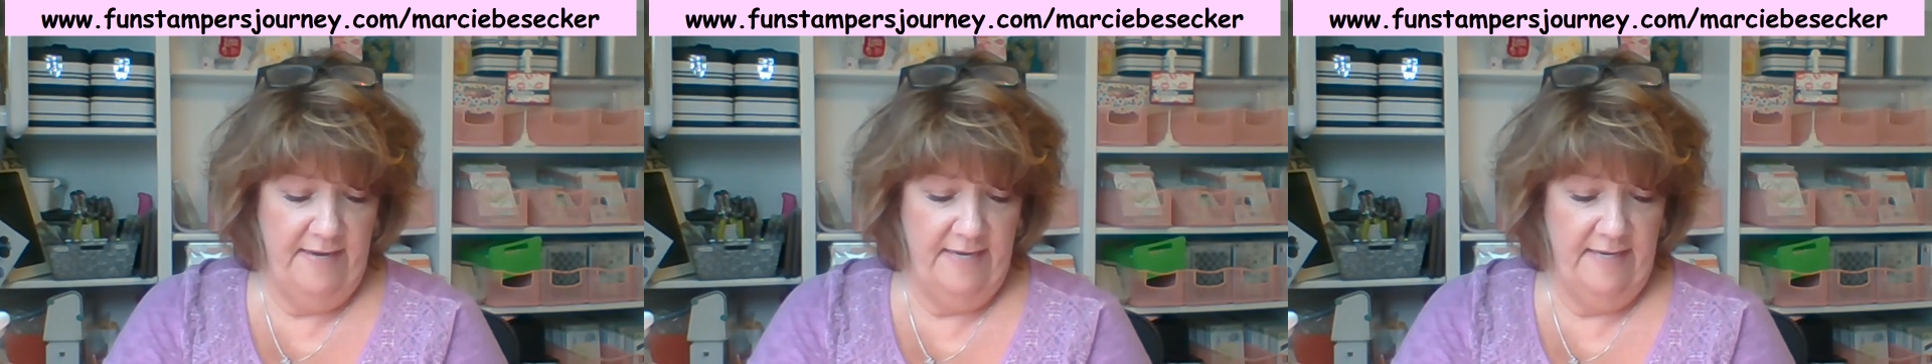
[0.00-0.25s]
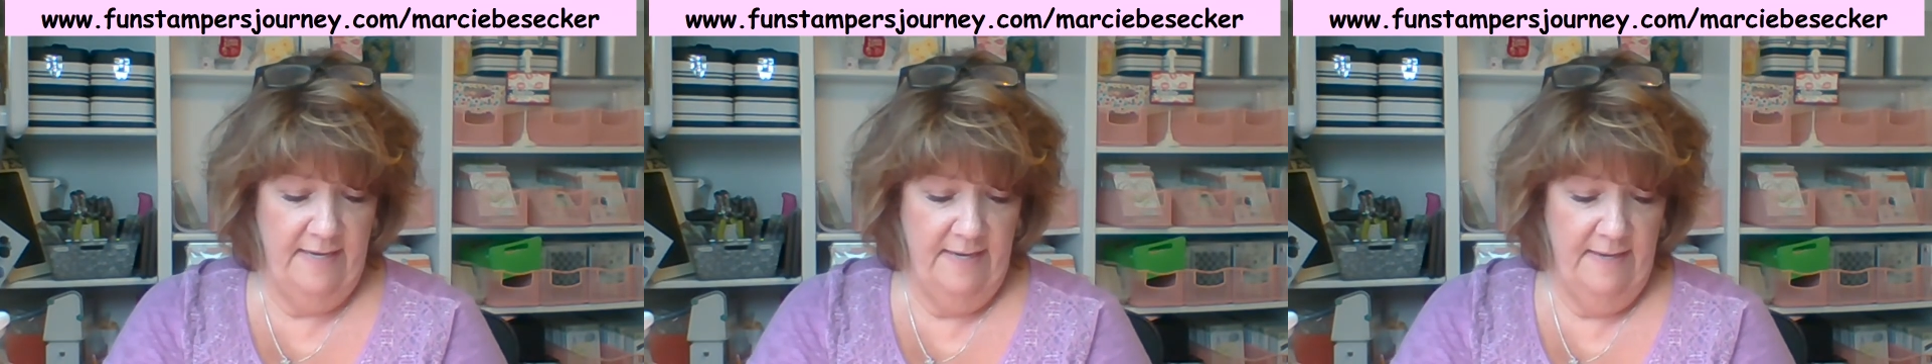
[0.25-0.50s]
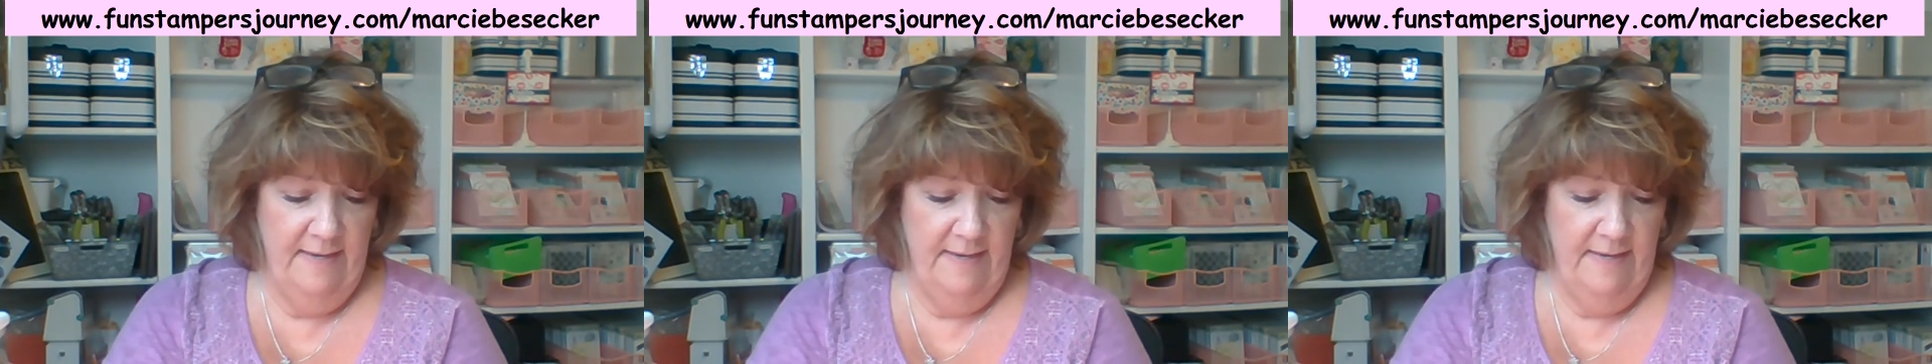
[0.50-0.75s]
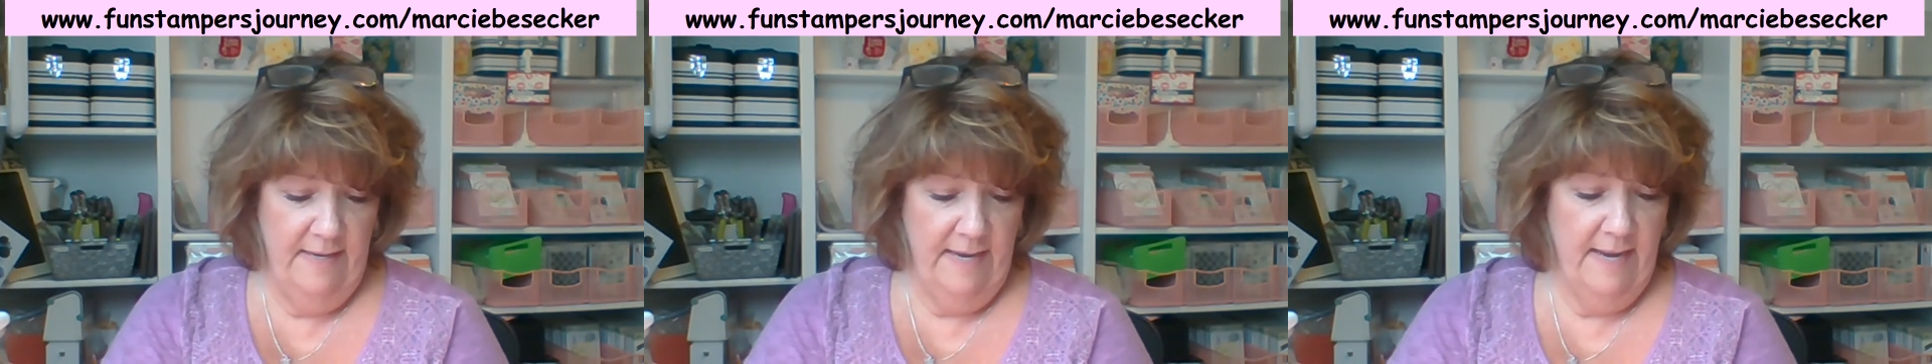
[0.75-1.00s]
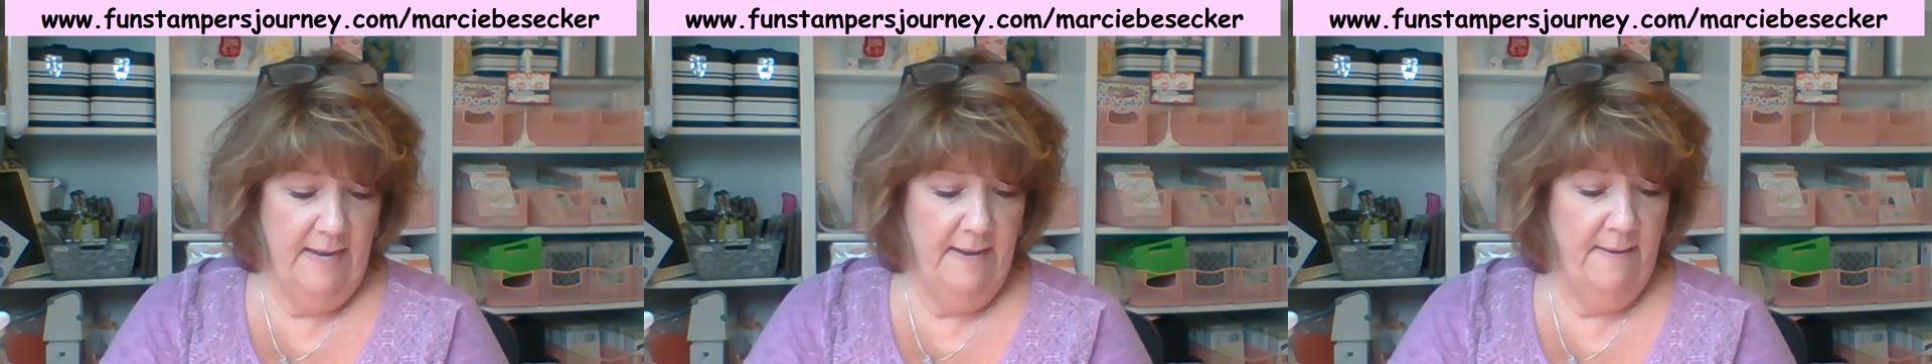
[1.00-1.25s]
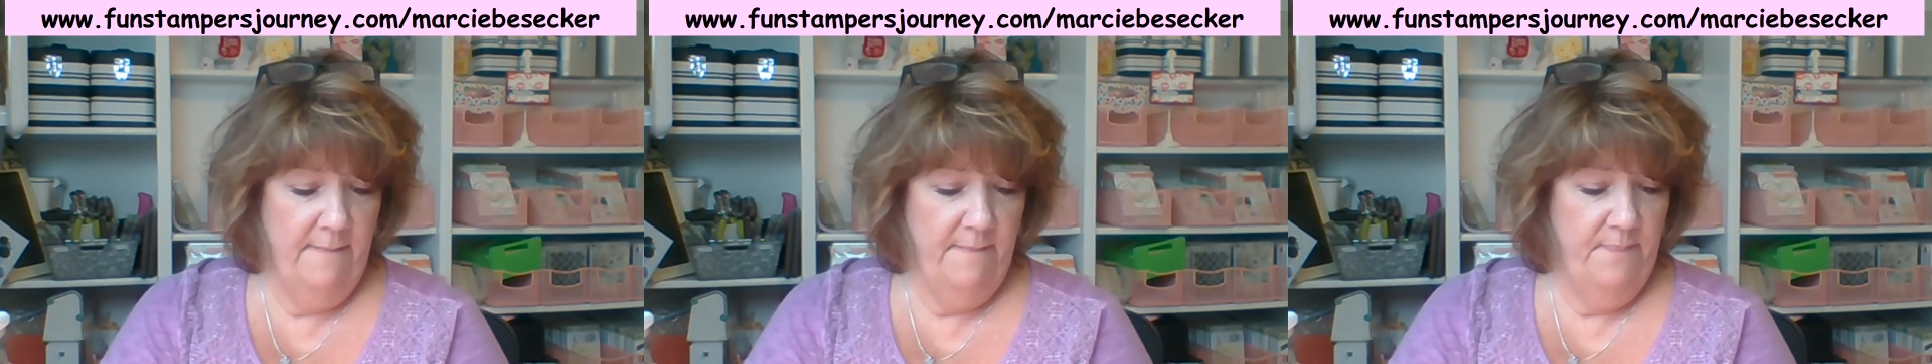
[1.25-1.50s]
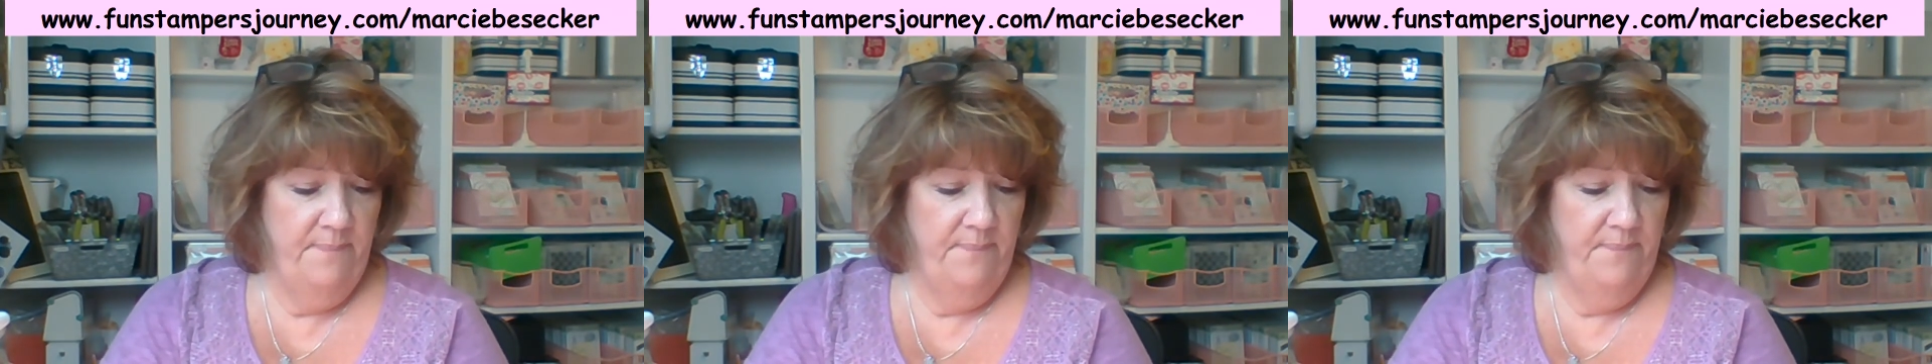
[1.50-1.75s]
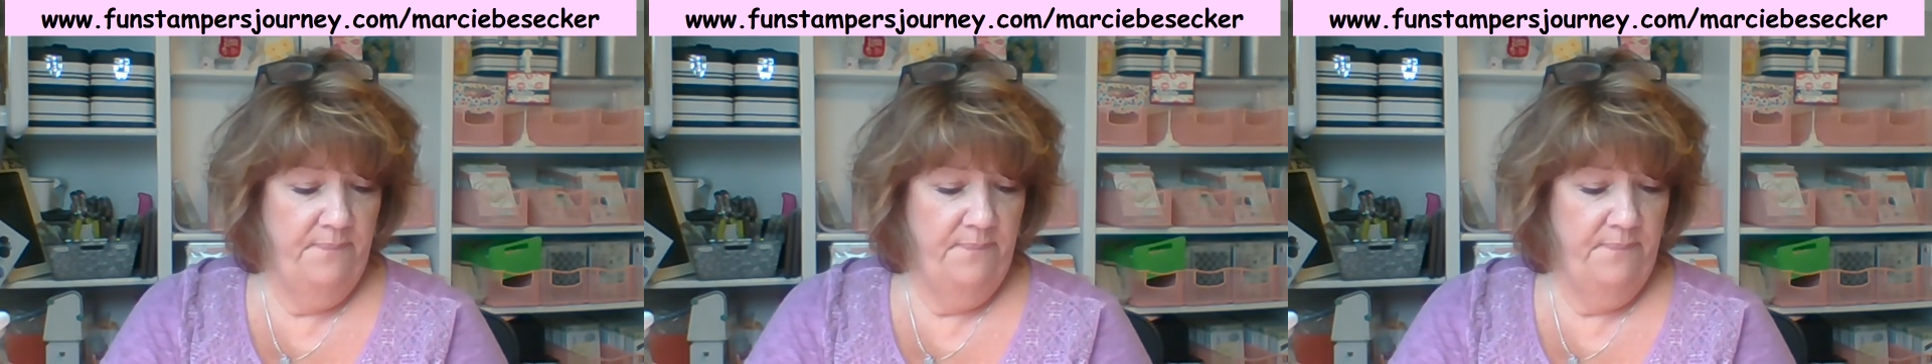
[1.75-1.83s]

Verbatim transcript: And um,